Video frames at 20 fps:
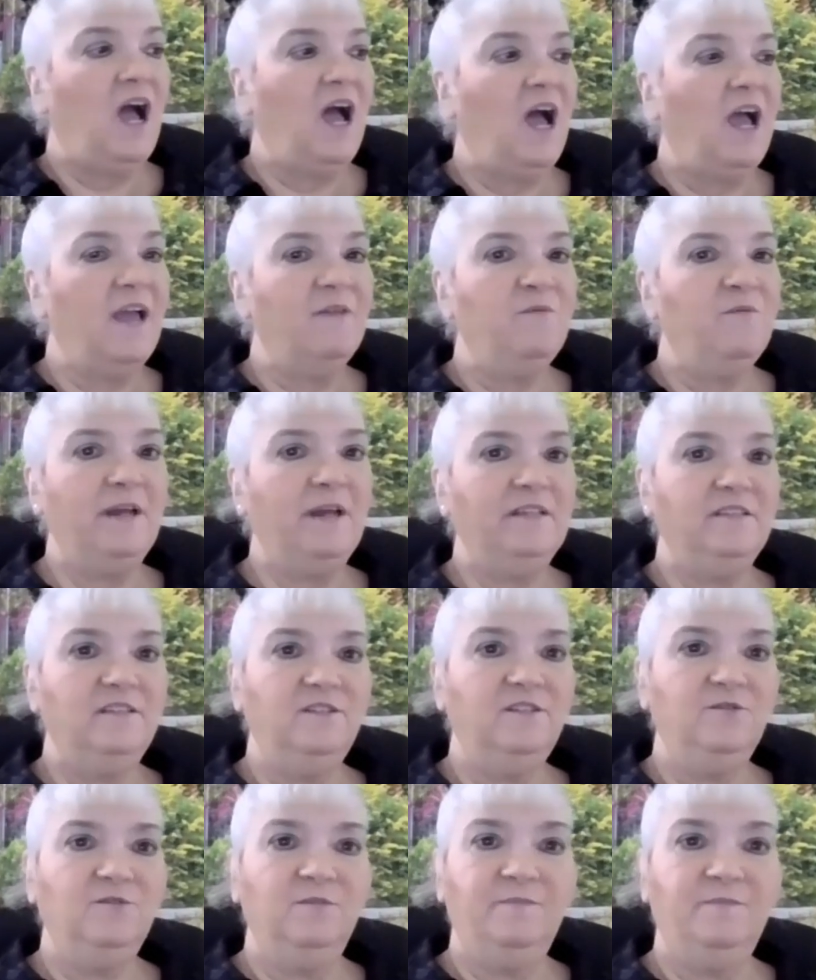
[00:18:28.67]
I went
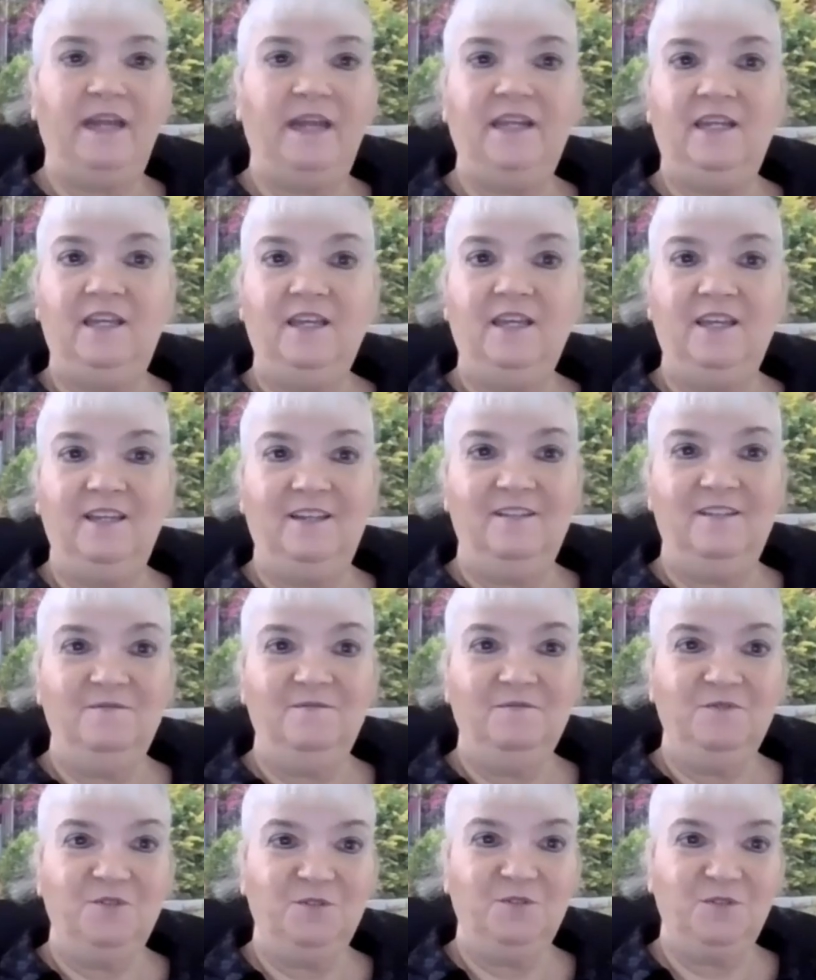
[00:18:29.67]
to a Benny
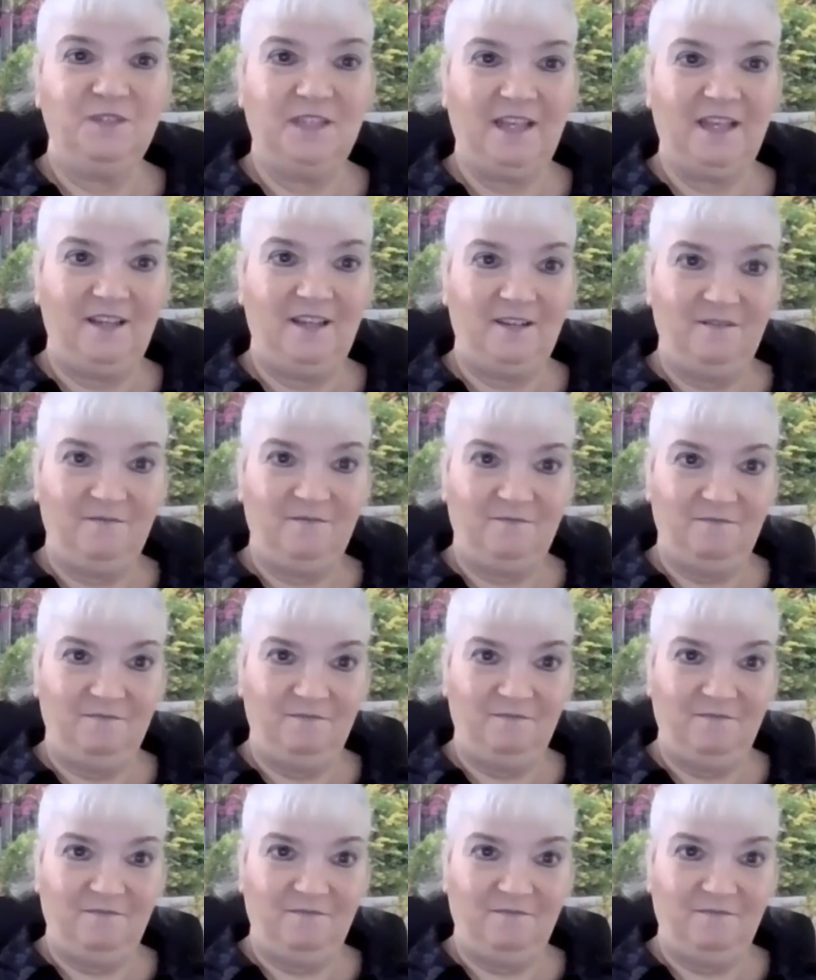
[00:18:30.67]
Hinn crusade.